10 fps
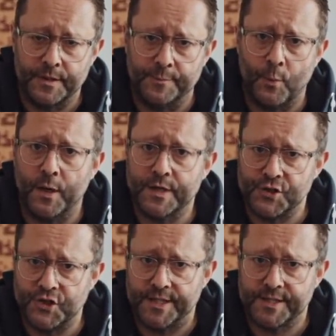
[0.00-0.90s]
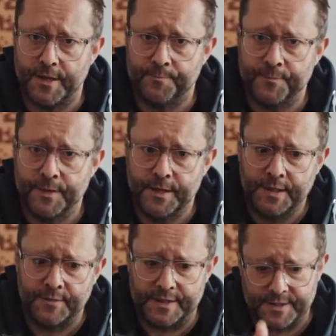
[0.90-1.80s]
Number one is jitter.
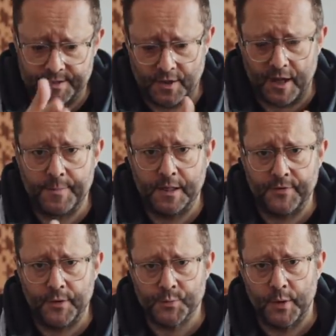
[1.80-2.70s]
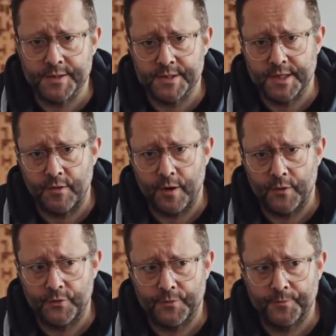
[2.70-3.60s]
That's the timing of those ones and
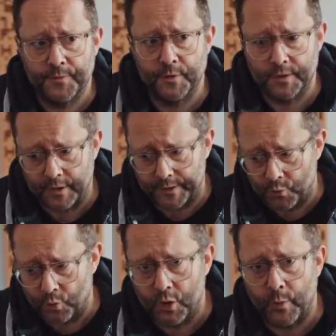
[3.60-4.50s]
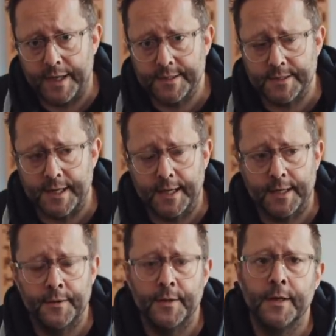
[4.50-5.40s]
zeros going all the way into the
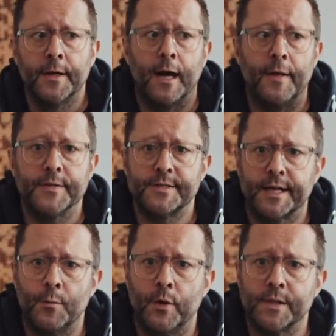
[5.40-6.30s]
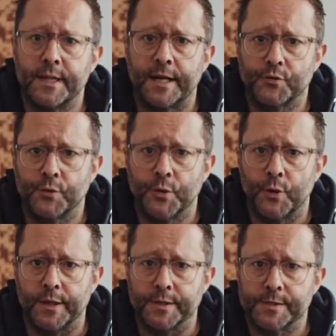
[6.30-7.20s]
DAC. And the second one is electrical
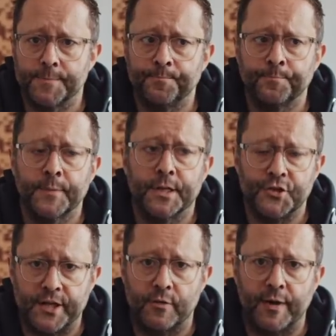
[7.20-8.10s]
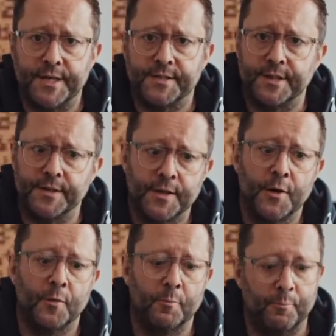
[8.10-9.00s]
noise generated
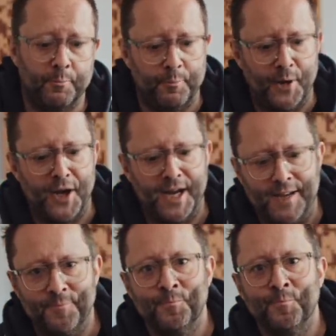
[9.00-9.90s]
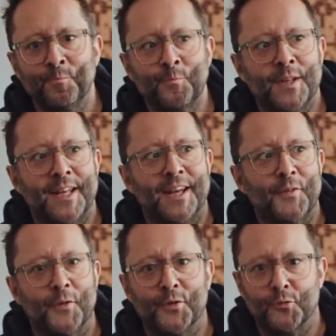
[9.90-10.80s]
by
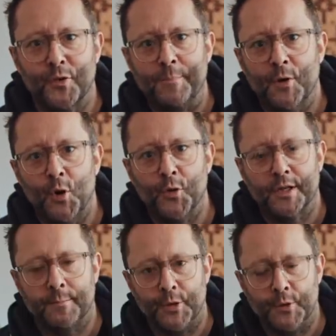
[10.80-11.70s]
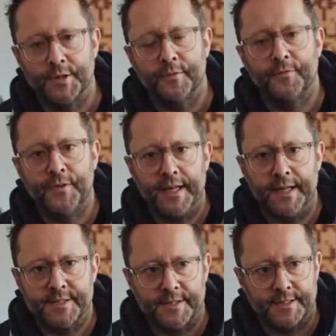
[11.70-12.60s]
the streamer or the computer that
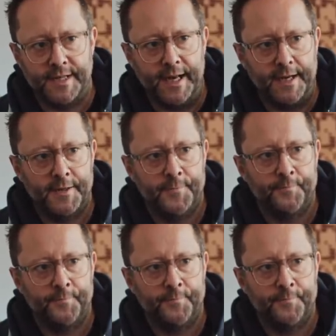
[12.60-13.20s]
feeds the DAC.